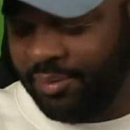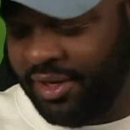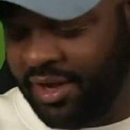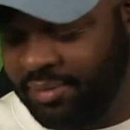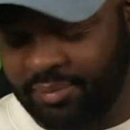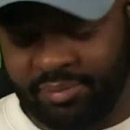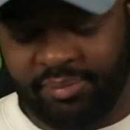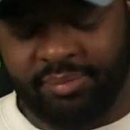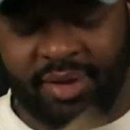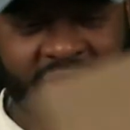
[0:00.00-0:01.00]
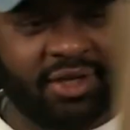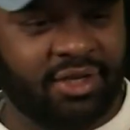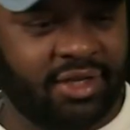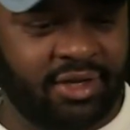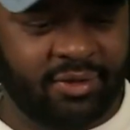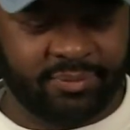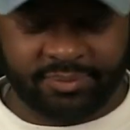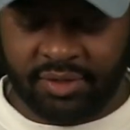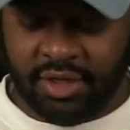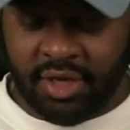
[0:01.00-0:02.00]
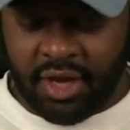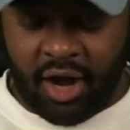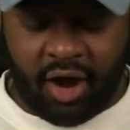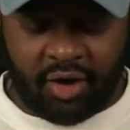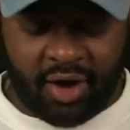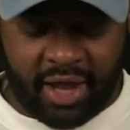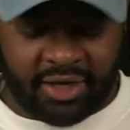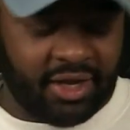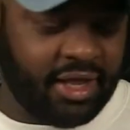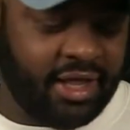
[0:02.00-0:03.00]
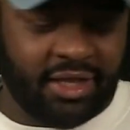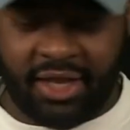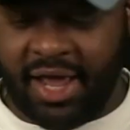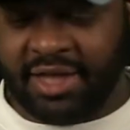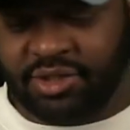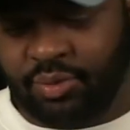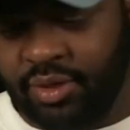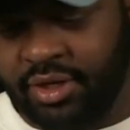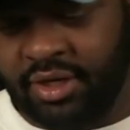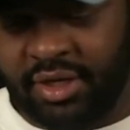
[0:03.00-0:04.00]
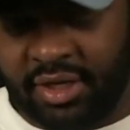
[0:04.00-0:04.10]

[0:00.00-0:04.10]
be coming by the end of the year. All right, and the last one,